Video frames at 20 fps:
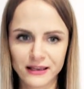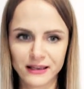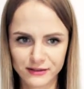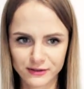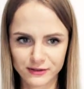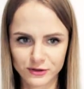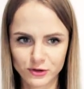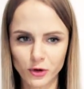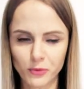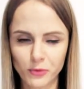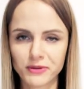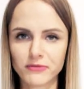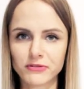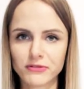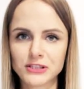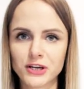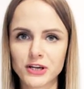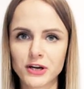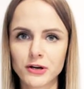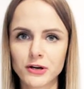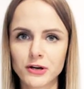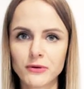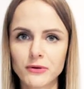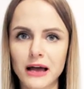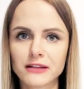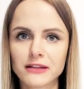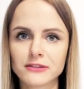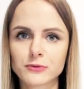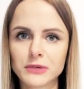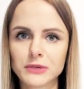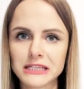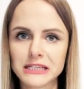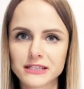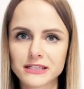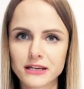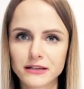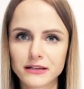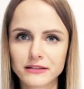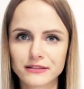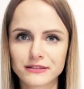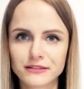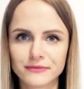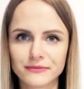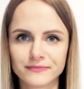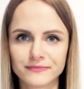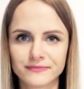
Stop the video and read it.